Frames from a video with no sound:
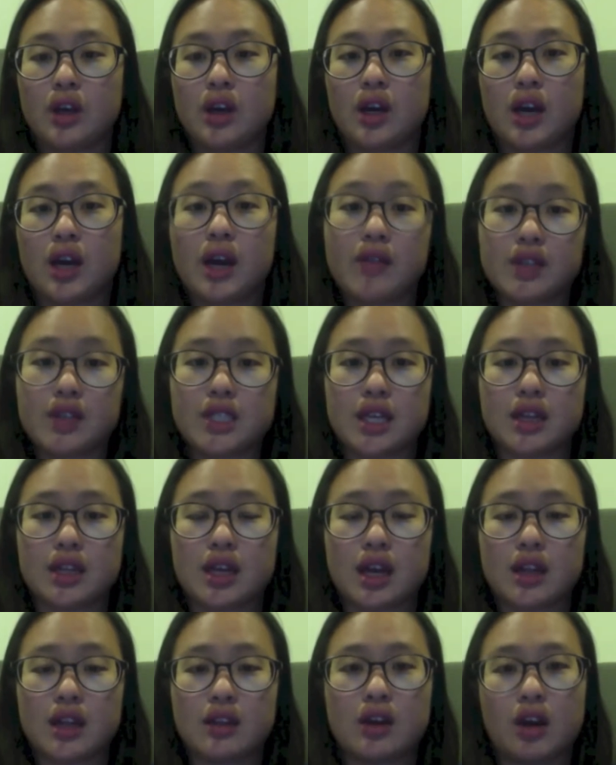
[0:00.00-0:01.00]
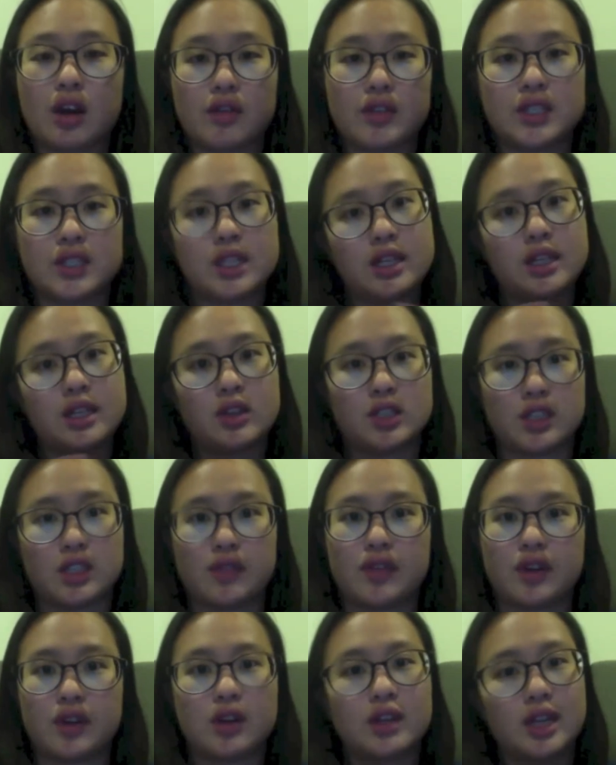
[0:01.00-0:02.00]
Having said that, obviously there's
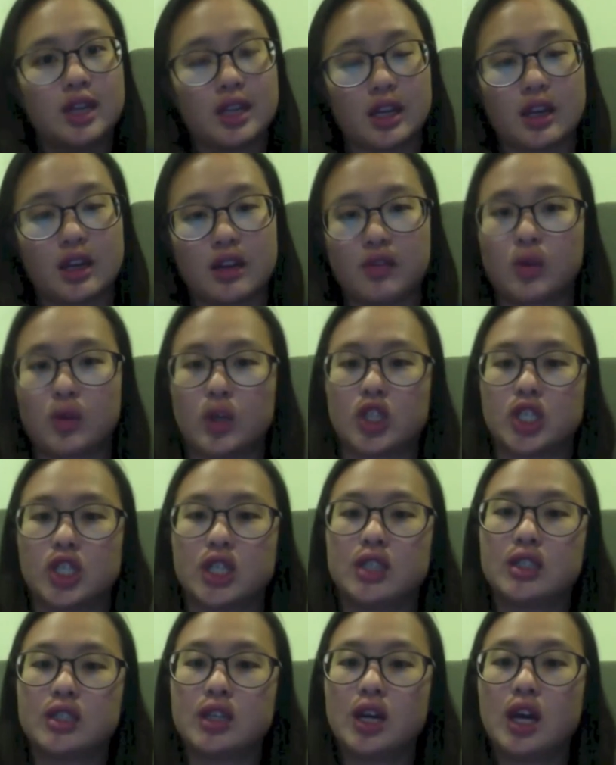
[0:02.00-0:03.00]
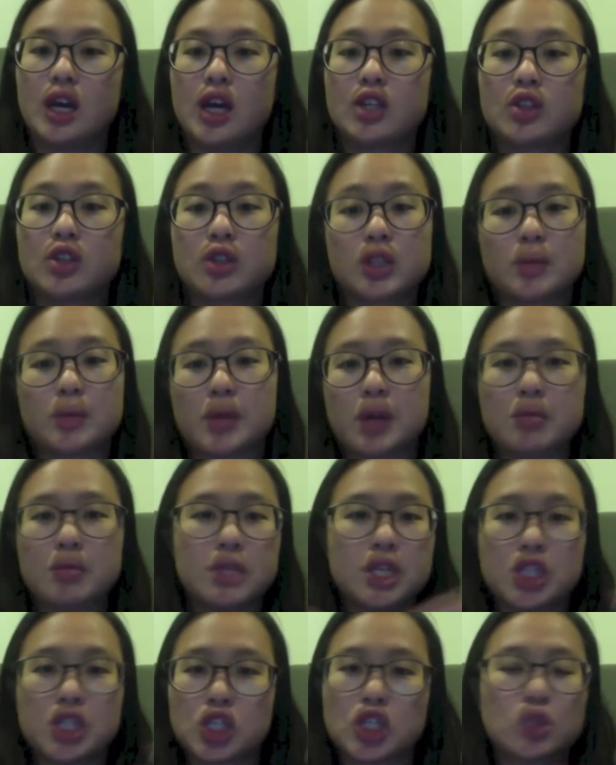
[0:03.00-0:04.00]
difficult and negative questions. So sometimes
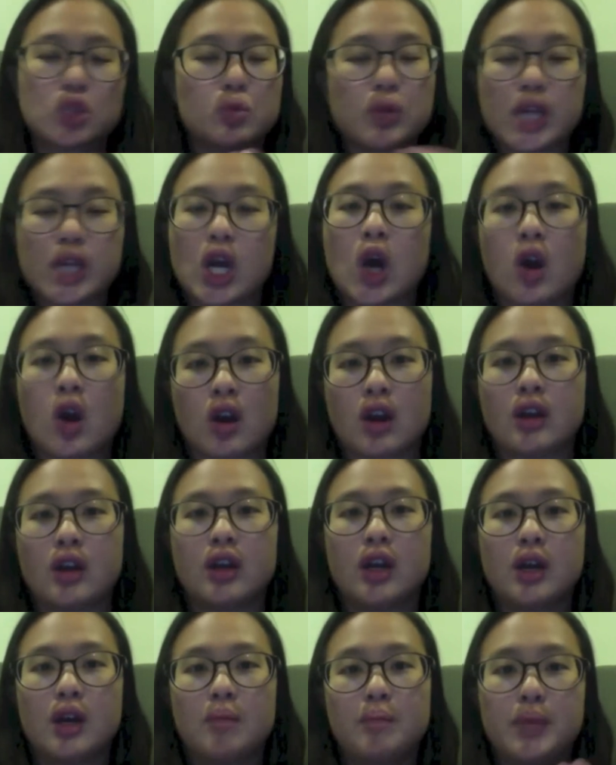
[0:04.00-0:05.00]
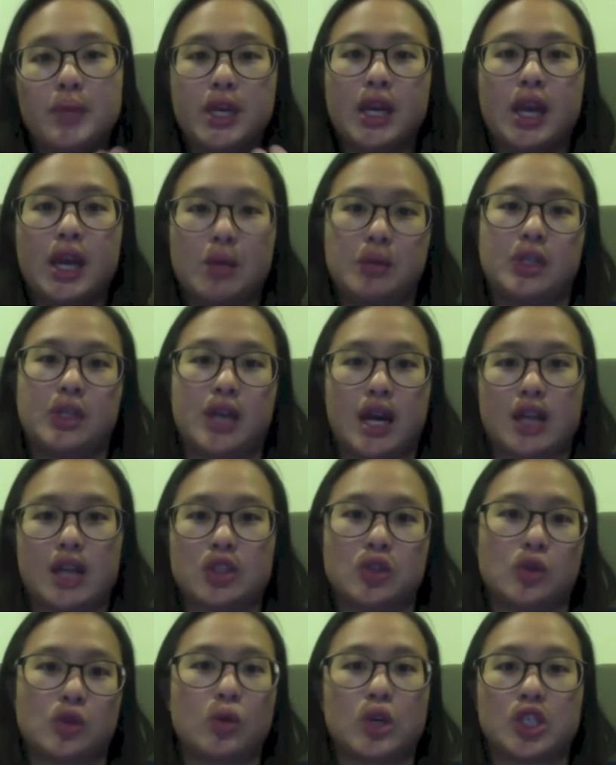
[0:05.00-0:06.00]
it's just really hard being able to
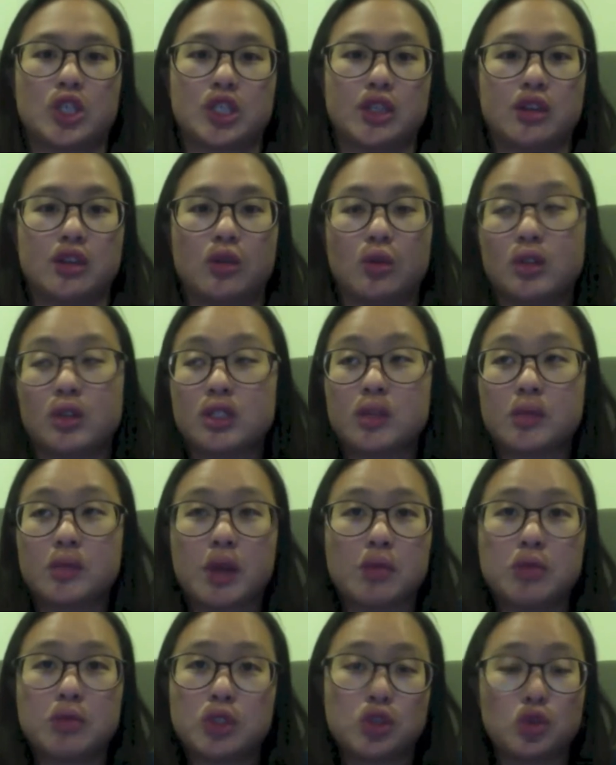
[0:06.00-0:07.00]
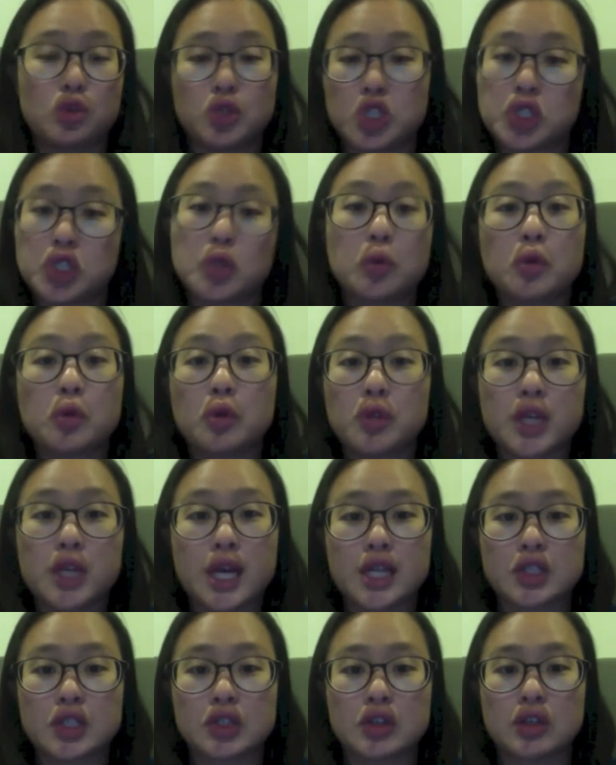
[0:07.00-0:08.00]
answer a question, or sometimes you just don't know the
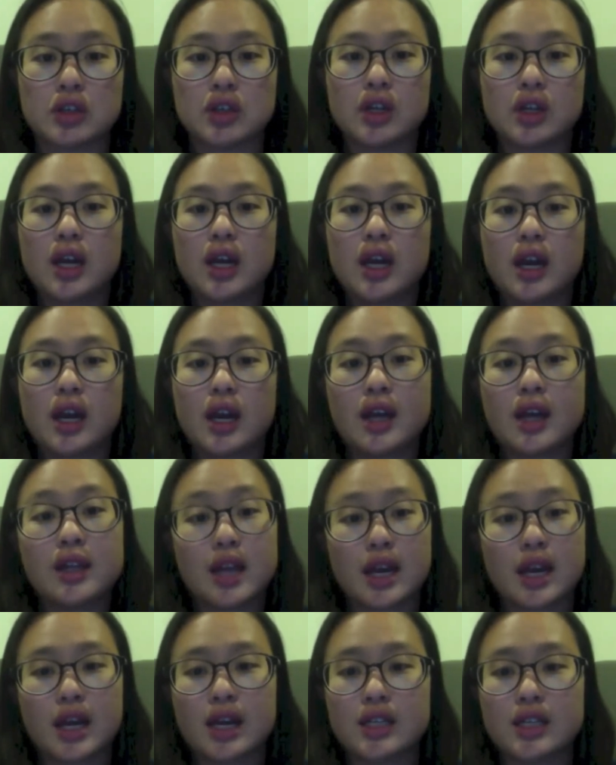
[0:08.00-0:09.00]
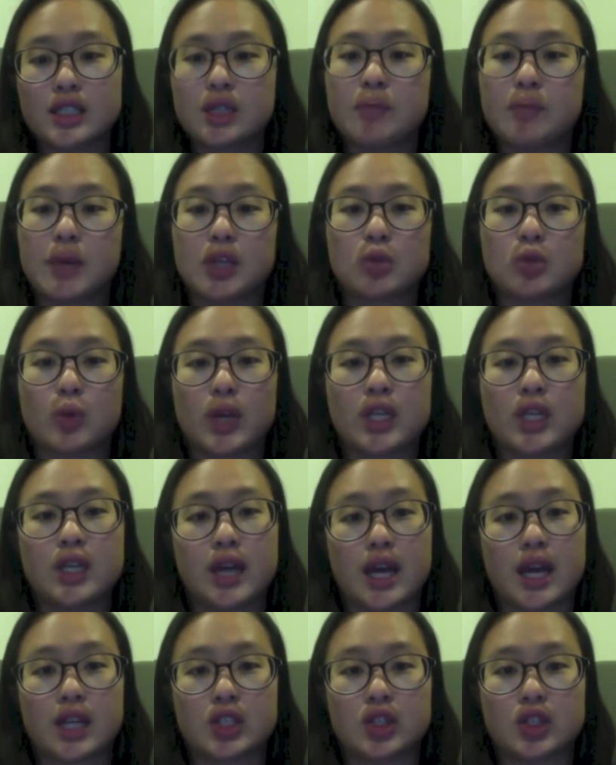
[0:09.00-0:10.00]
answer. In that case, the best way to
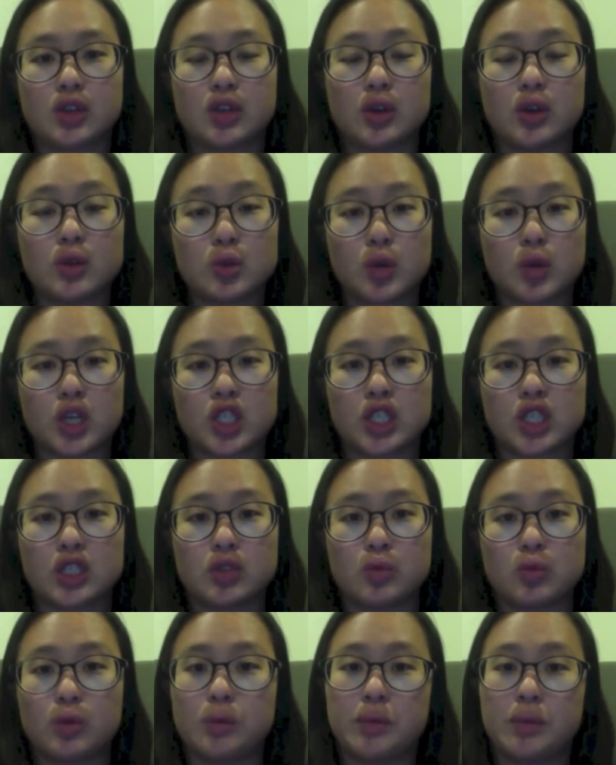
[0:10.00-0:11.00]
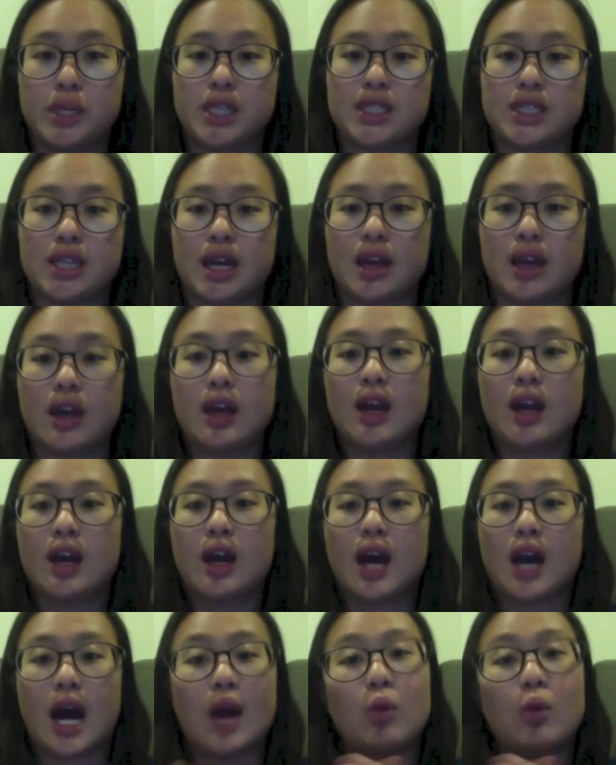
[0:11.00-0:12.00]
answer those questions would be to say,
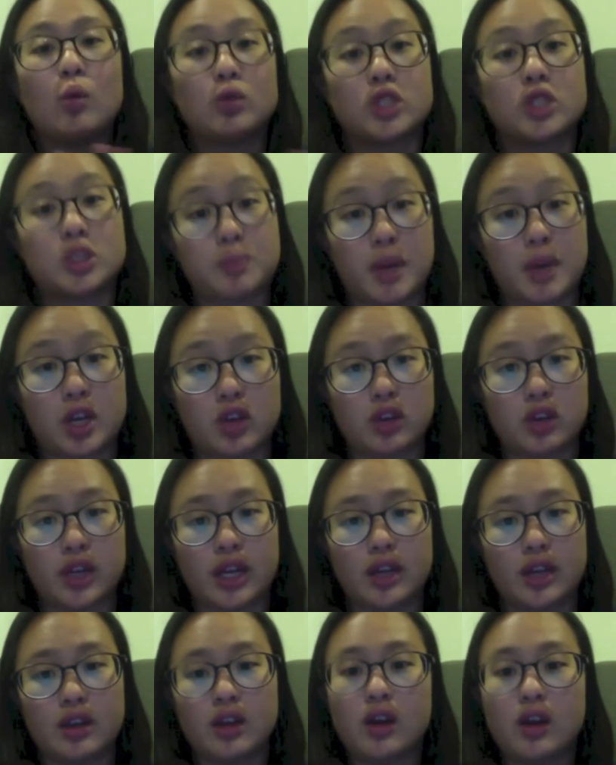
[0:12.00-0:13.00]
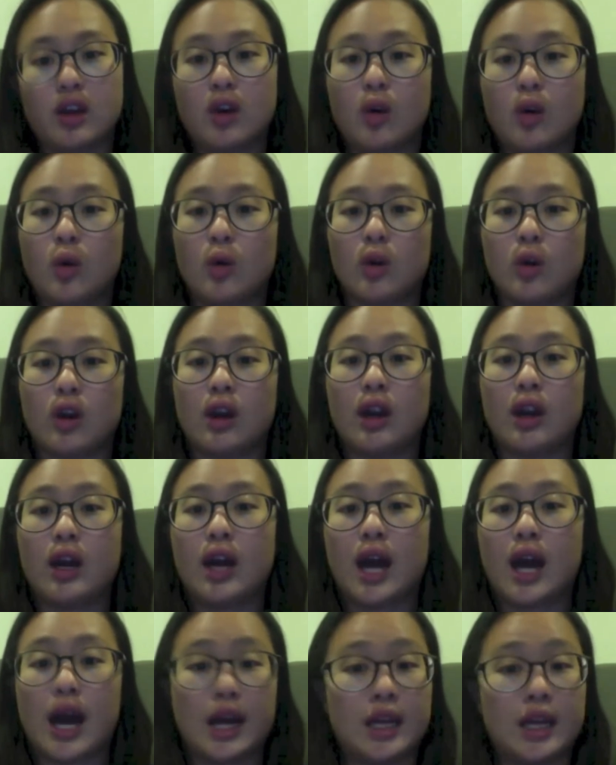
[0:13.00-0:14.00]
I won't speculate. Or
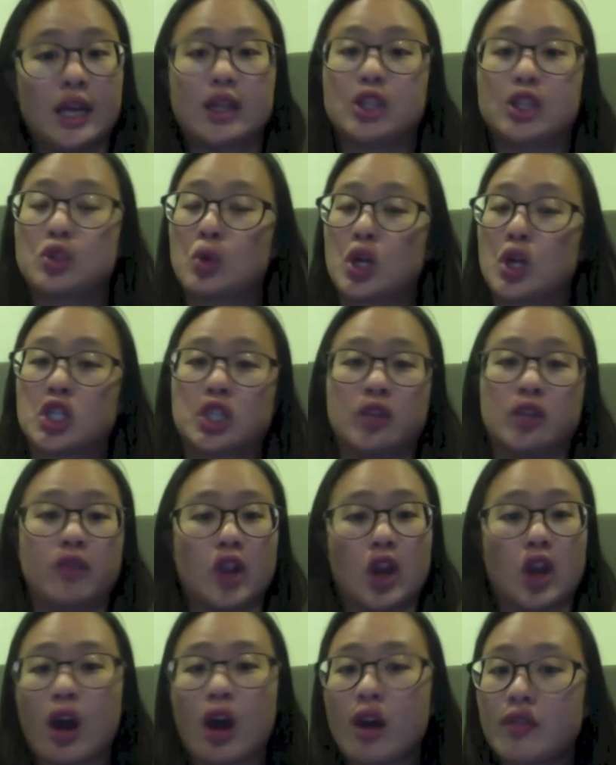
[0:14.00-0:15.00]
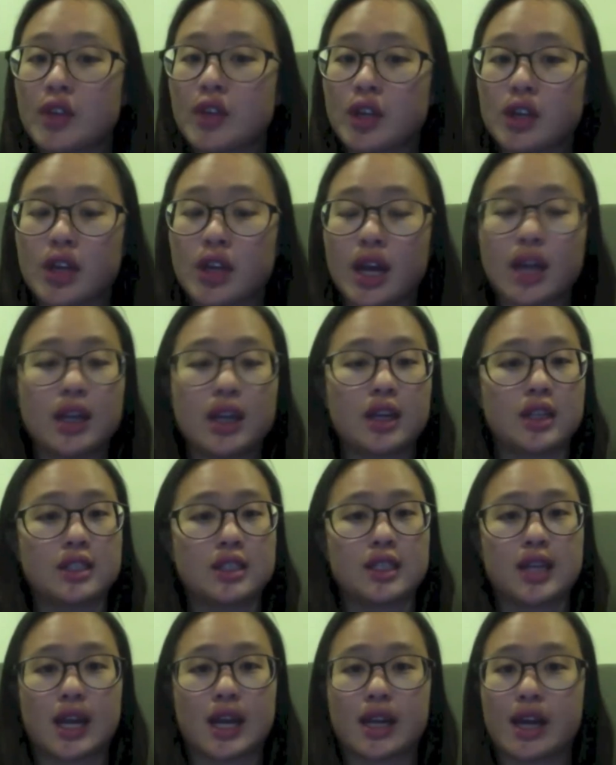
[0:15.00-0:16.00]
I get this question very often and it doesn't
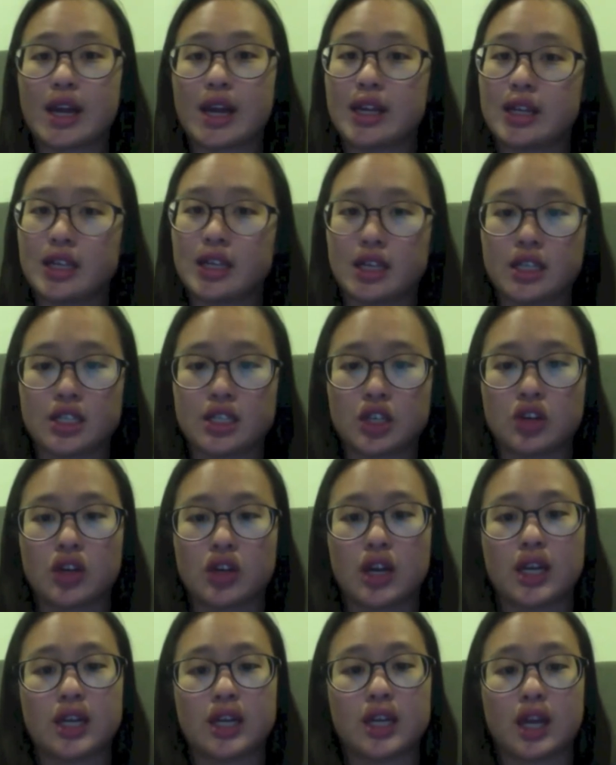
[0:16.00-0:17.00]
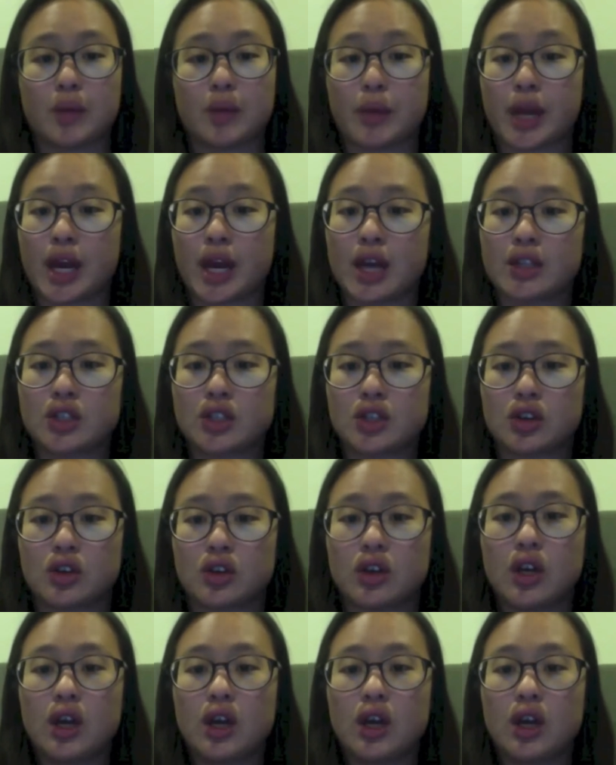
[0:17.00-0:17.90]
get any easier anytime I answer,